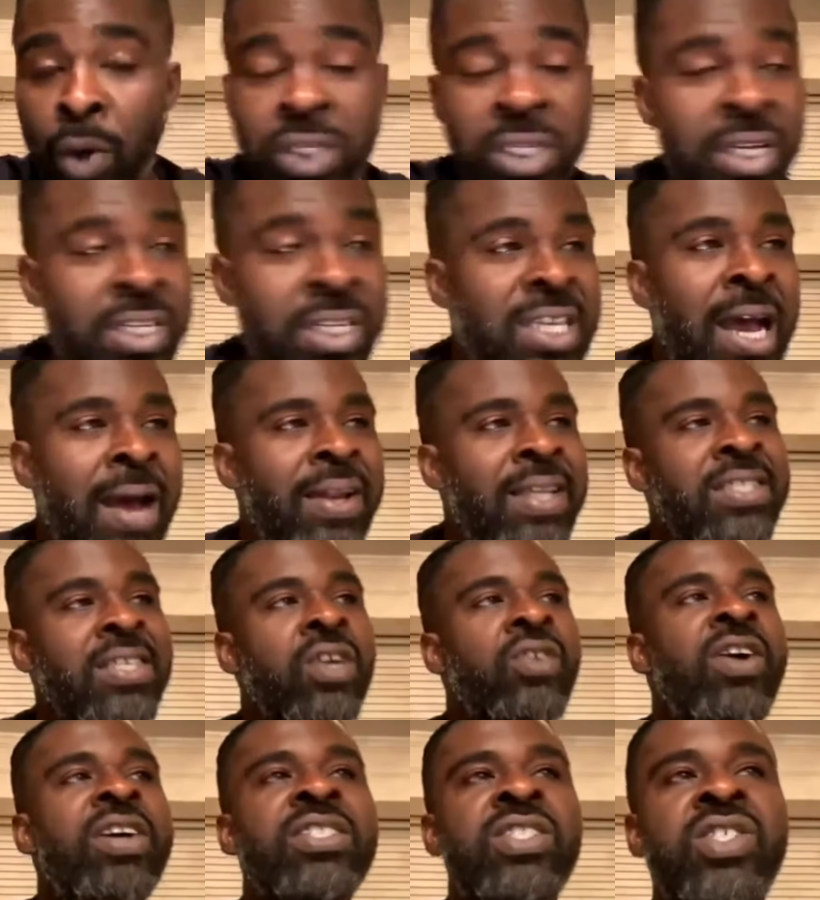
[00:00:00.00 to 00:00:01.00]
of the time, this is
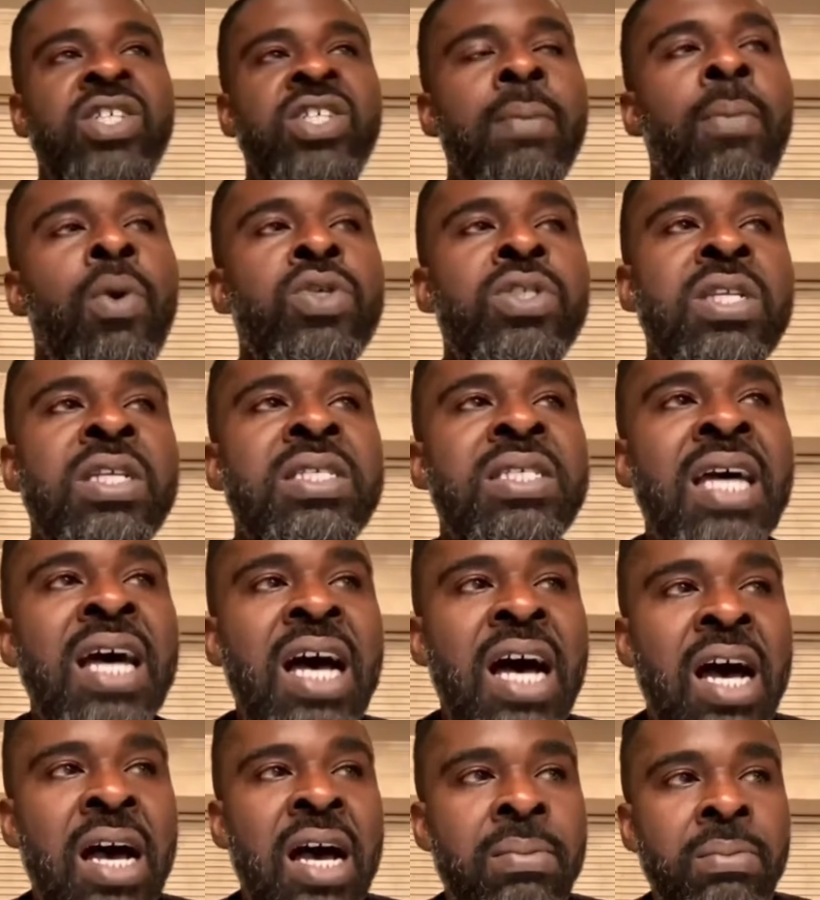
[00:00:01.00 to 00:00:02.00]
crazy shit. Most of the
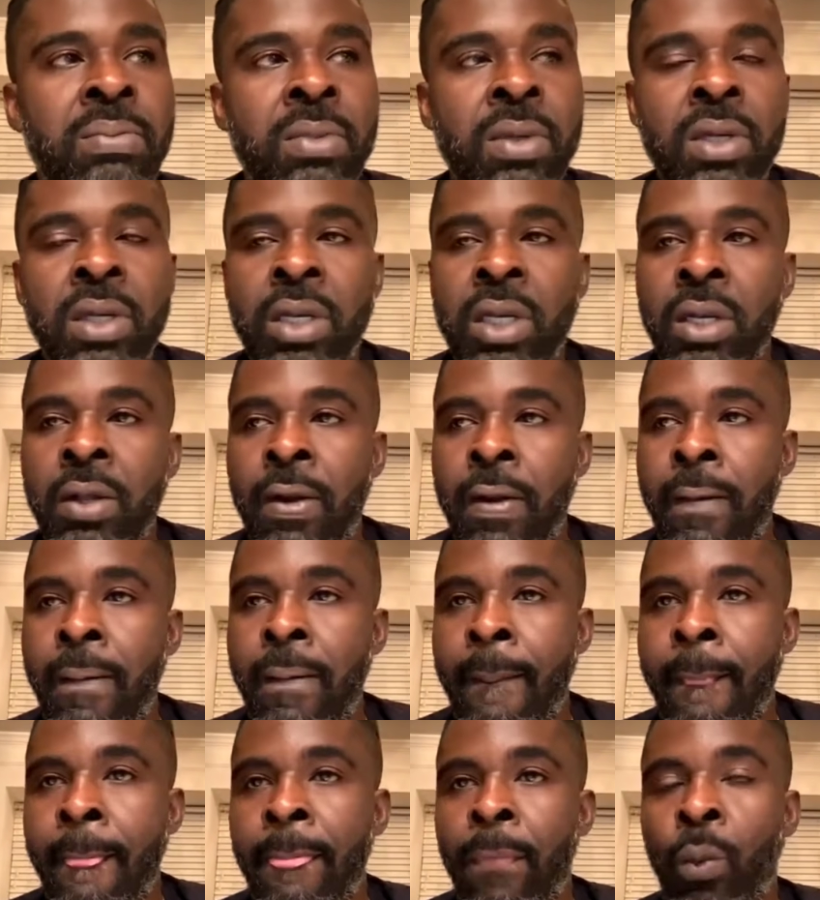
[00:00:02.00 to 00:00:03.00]
time,
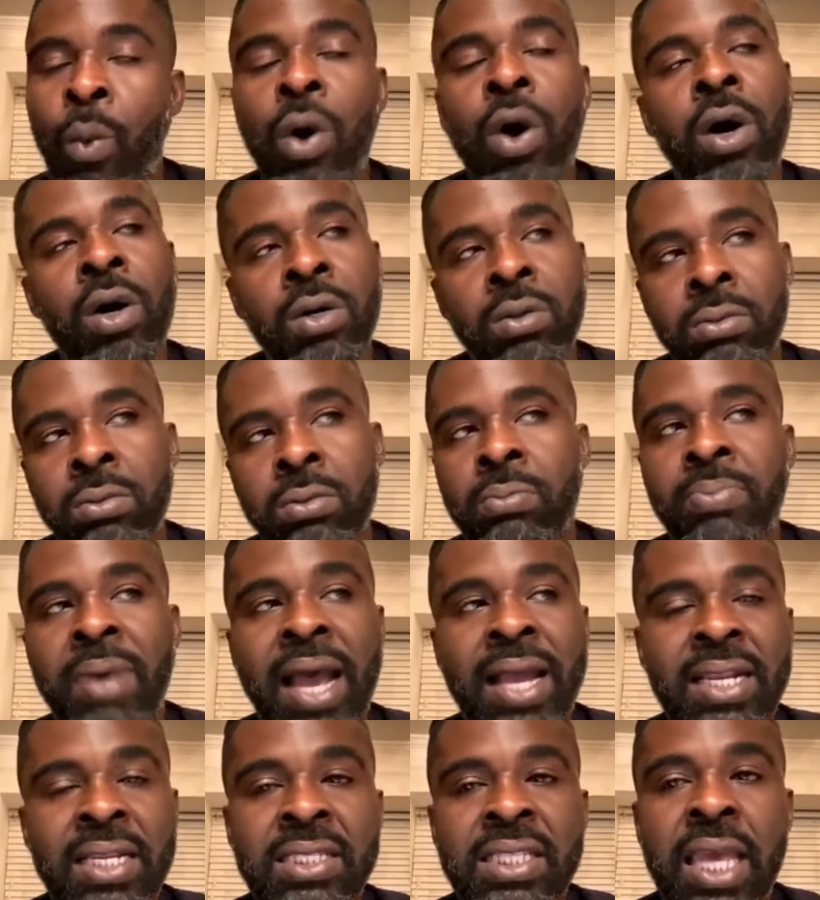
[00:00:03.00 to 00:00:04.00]
well,
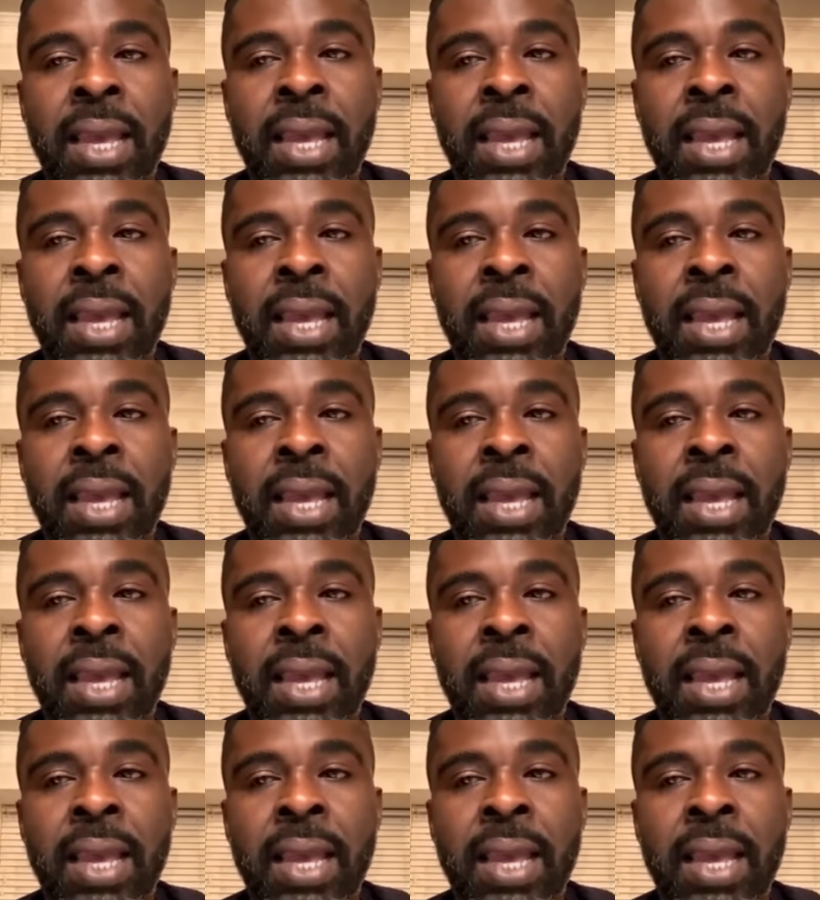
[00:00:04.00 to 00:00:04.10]
back in the day,